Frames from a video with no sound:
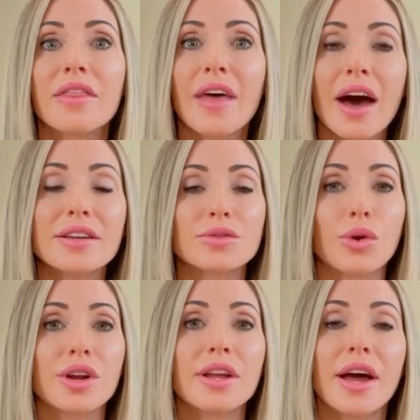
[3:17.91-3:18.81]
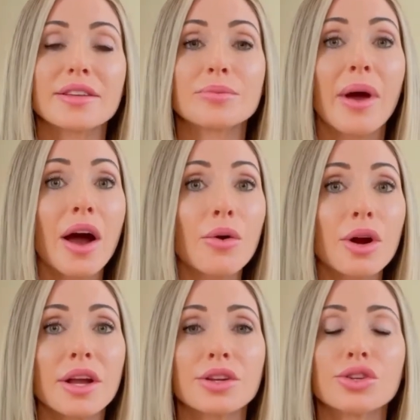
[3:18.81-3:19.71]
That is where he has power
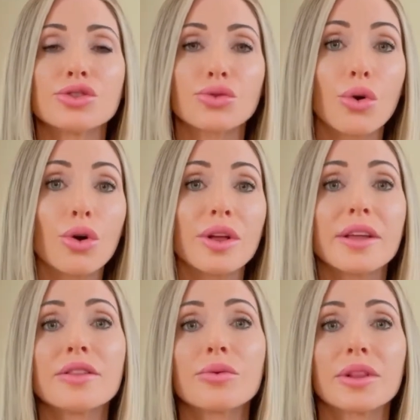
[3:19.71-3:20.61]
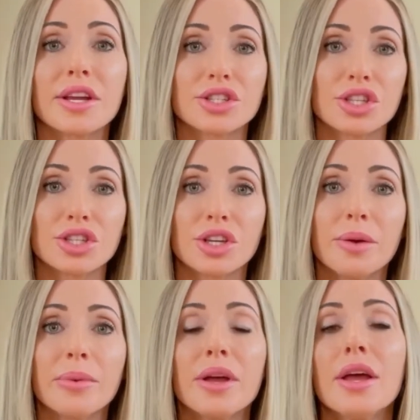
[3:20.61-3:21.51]
and control in the
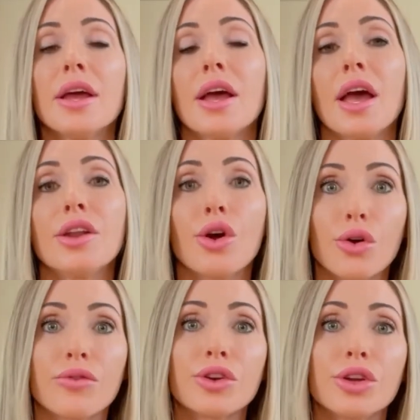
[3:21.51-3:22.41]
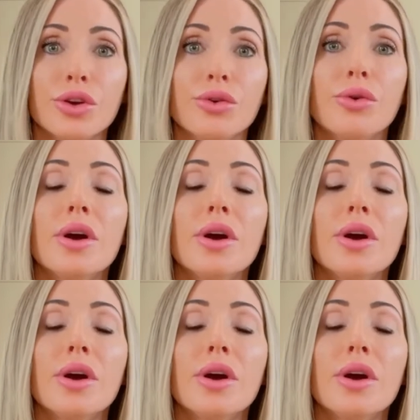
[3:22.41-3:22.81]
relationship and over you,